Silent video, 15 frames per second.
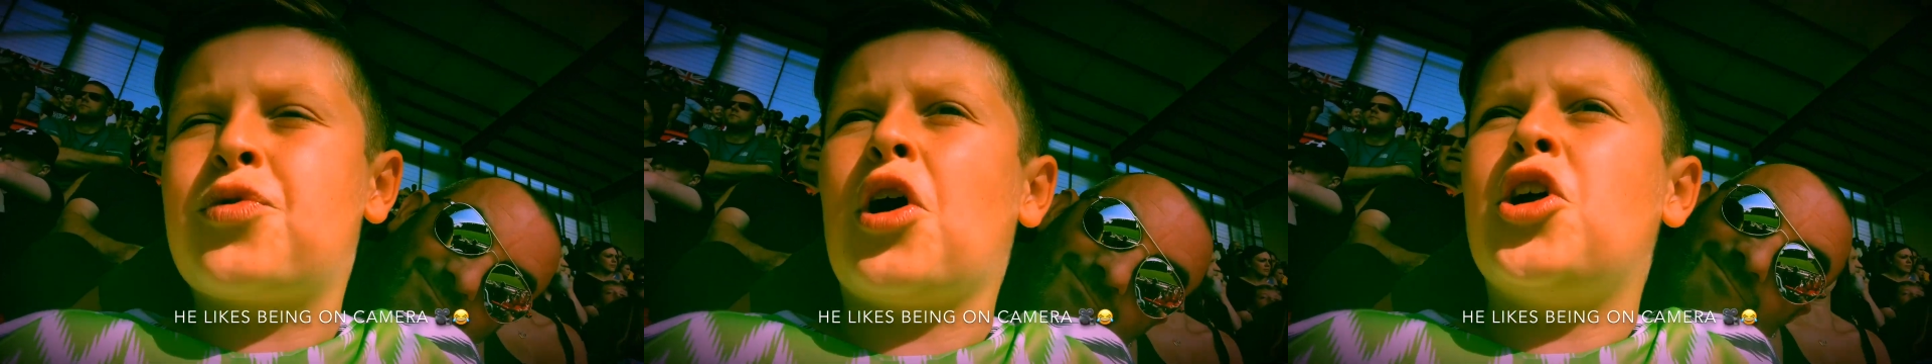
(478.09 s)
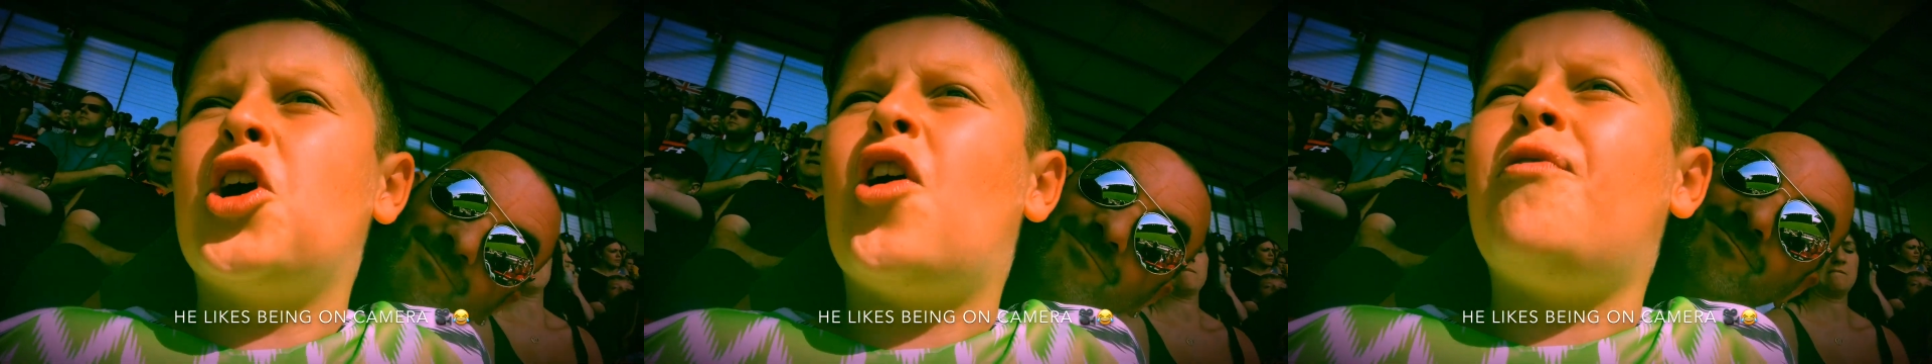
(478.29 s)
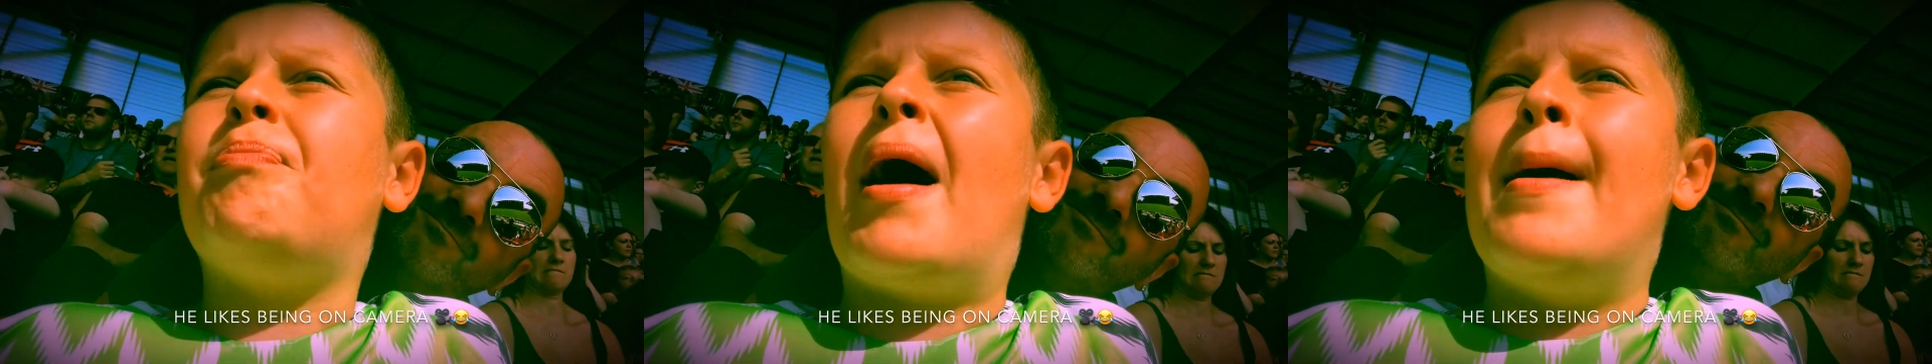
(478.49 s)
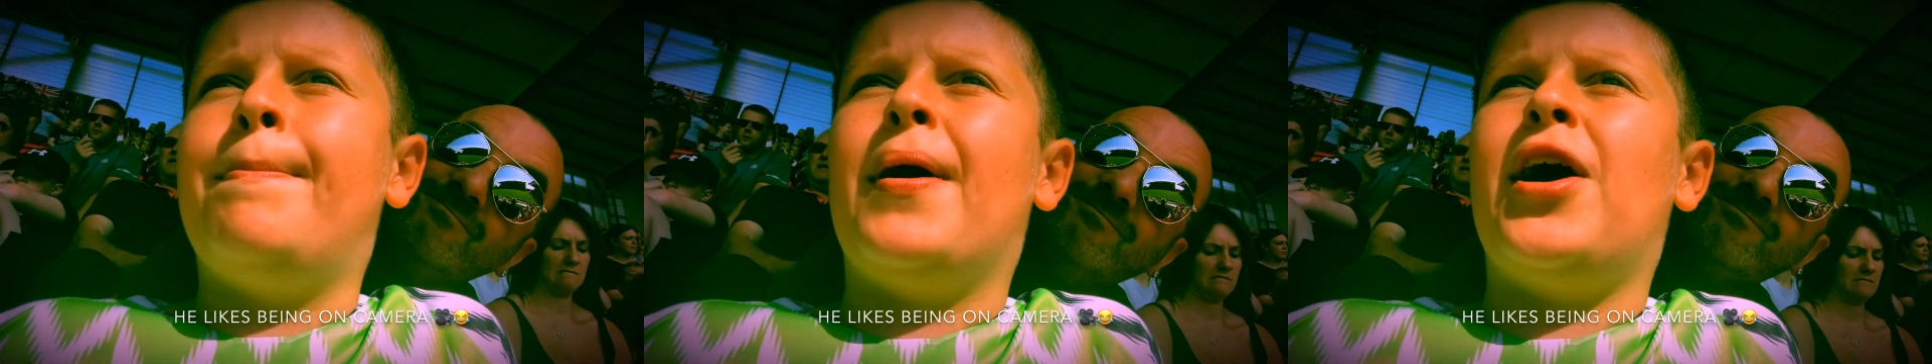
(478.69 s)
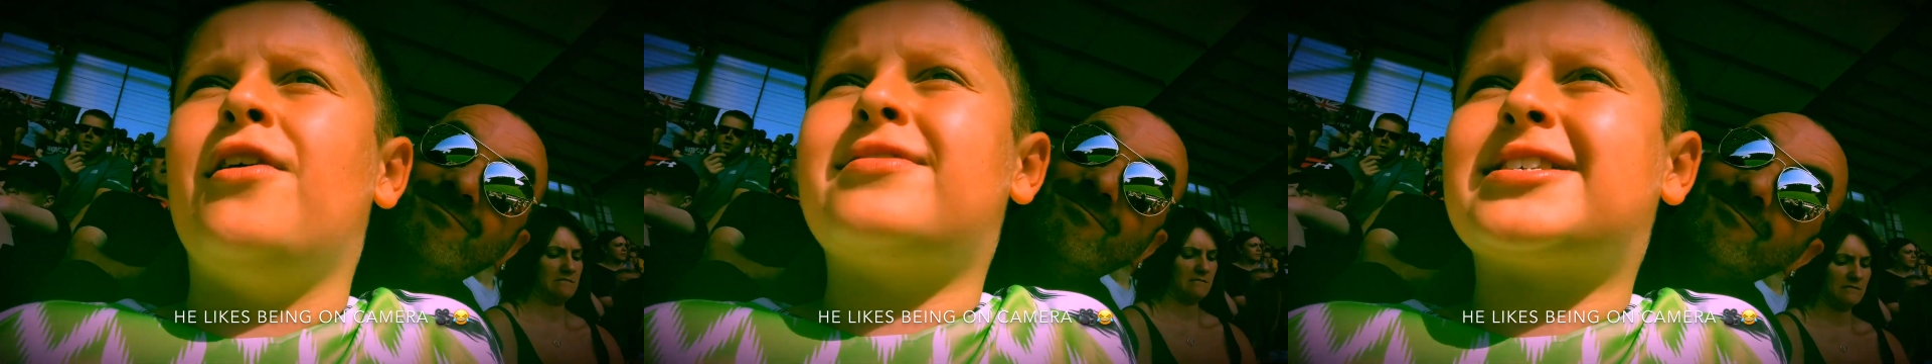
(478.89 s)
of gone off by
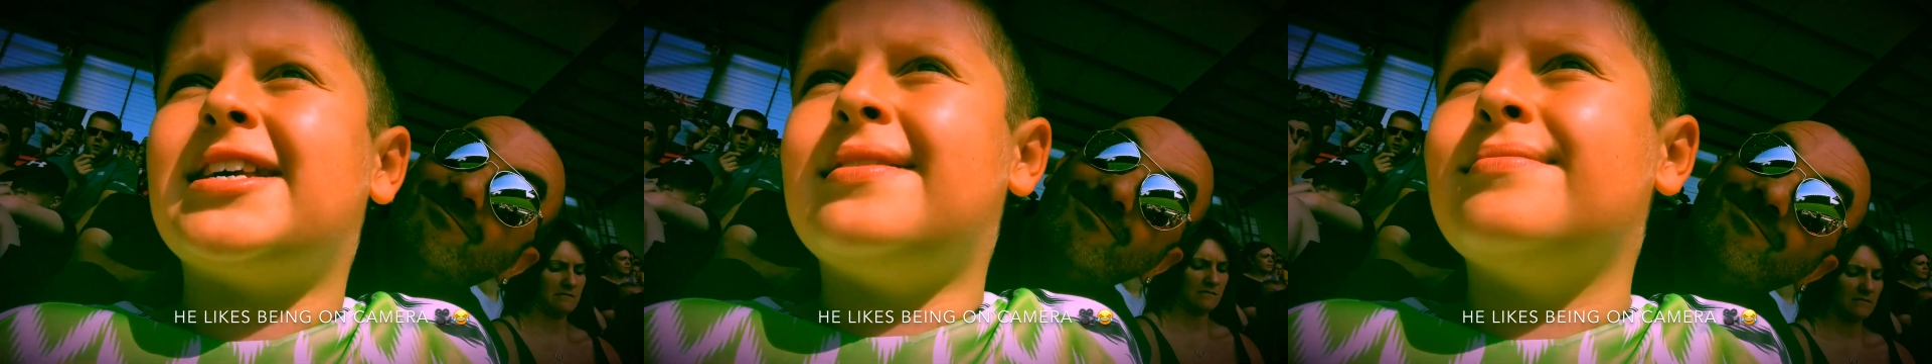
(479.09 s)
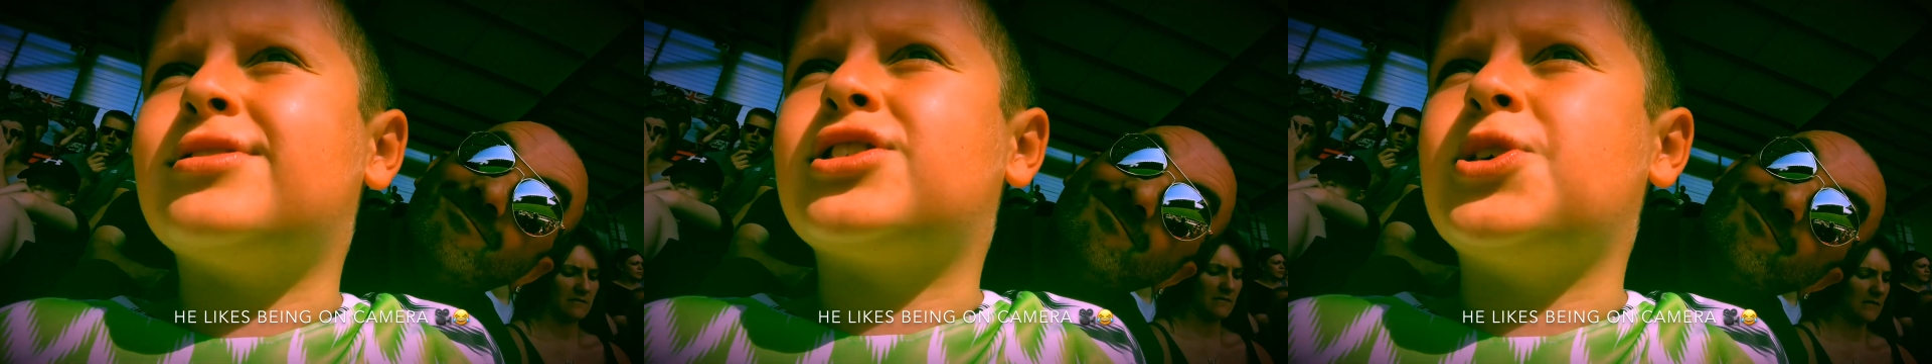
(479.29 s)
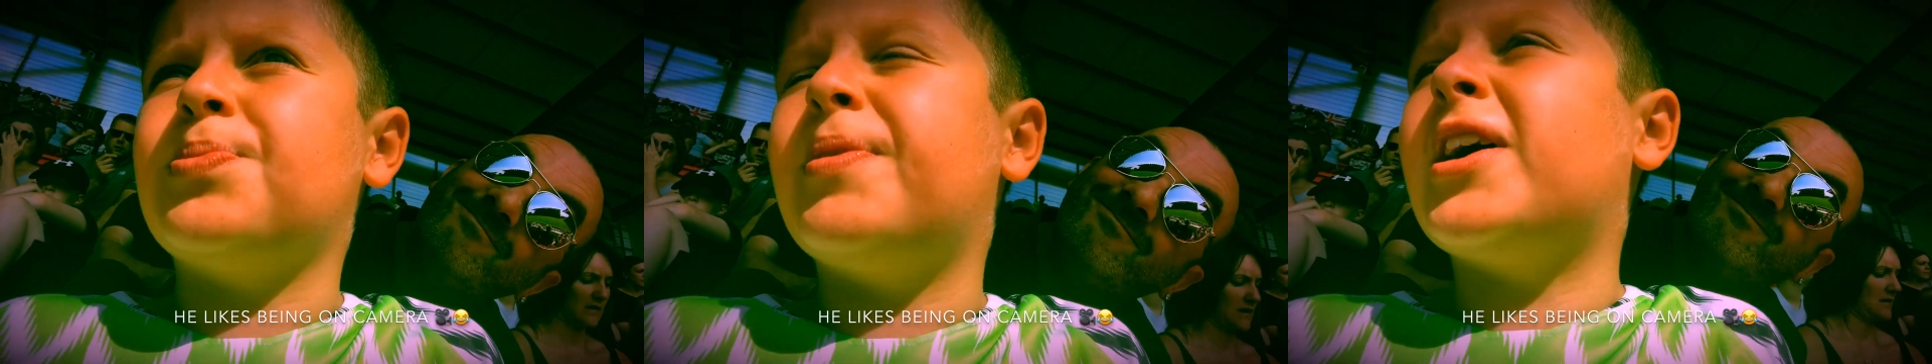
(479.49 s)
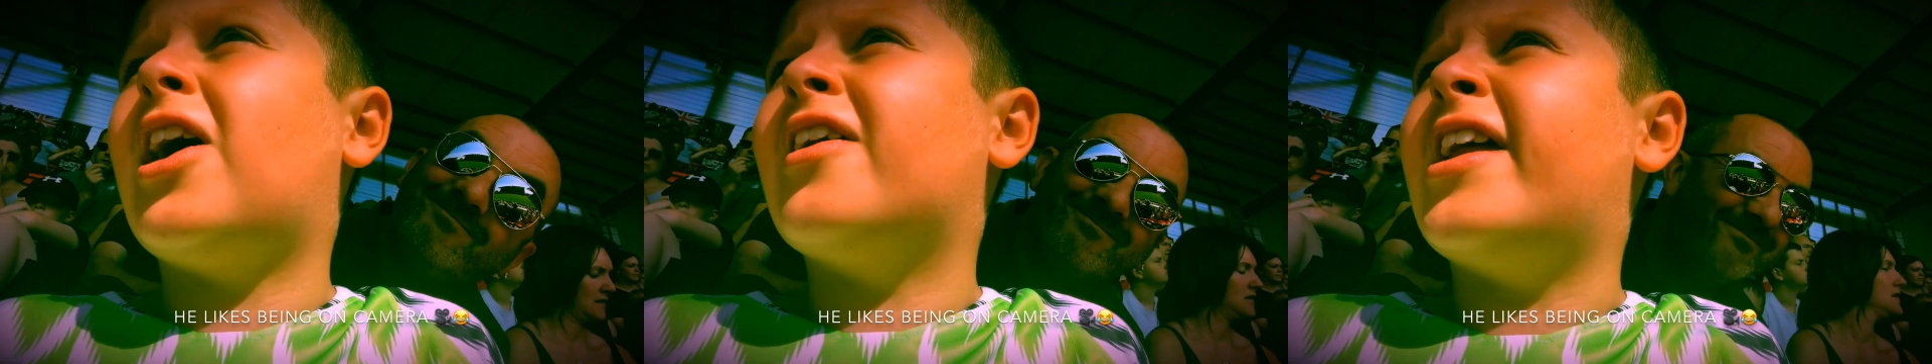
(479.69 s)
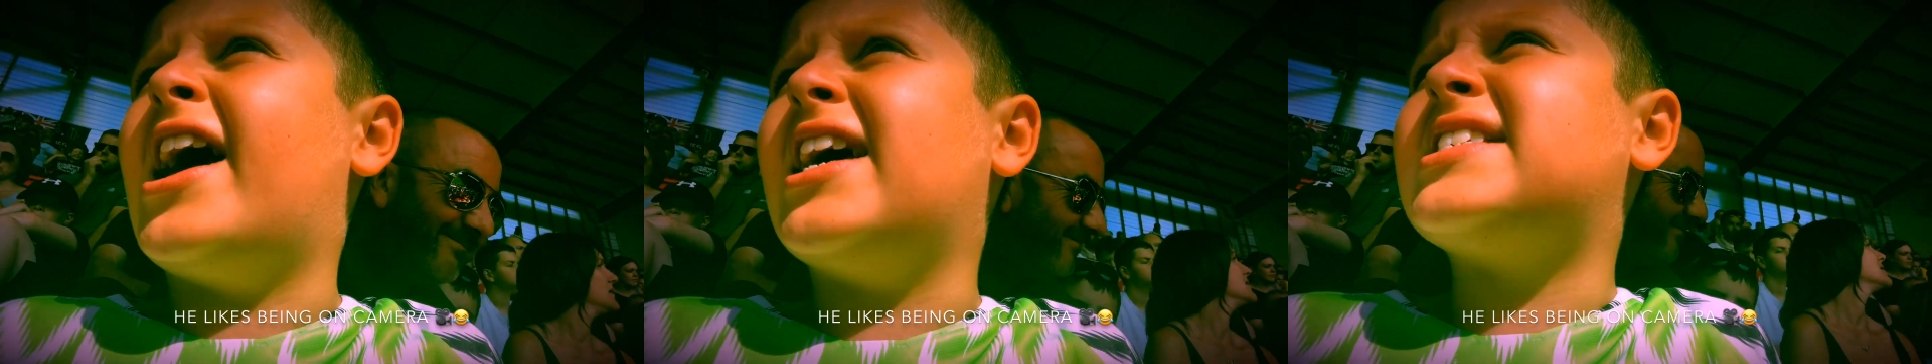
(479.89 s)
both teams, to be
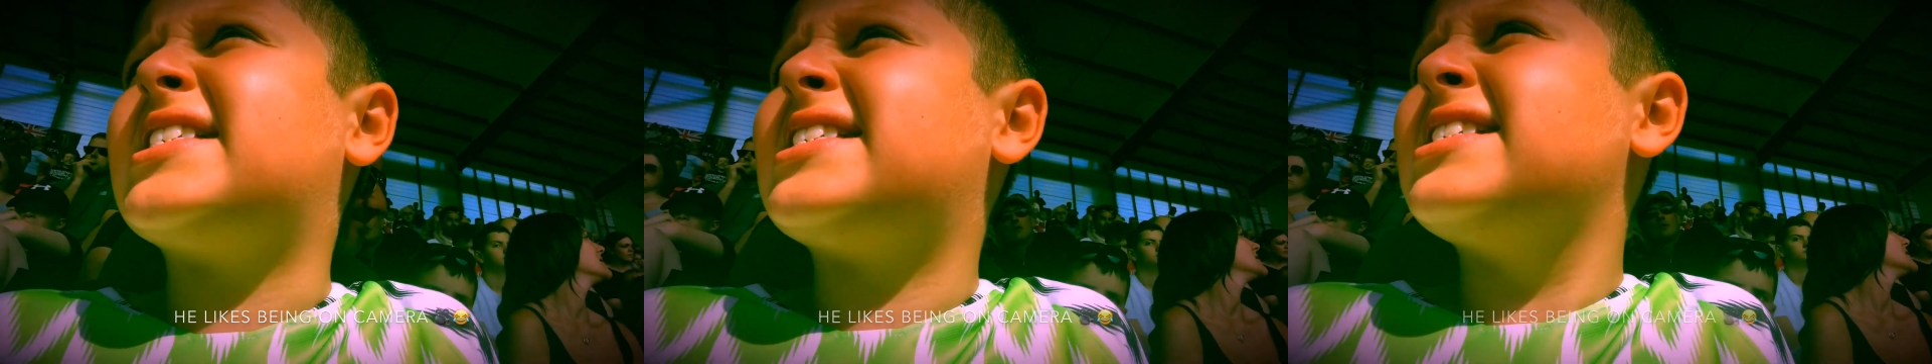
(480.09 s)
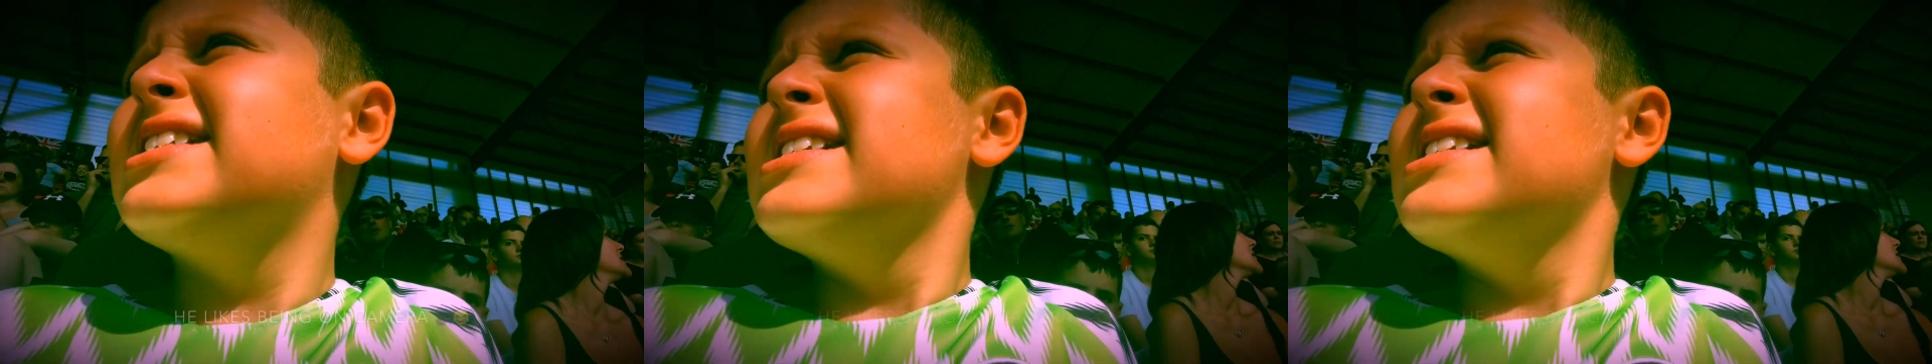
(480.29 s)
honest.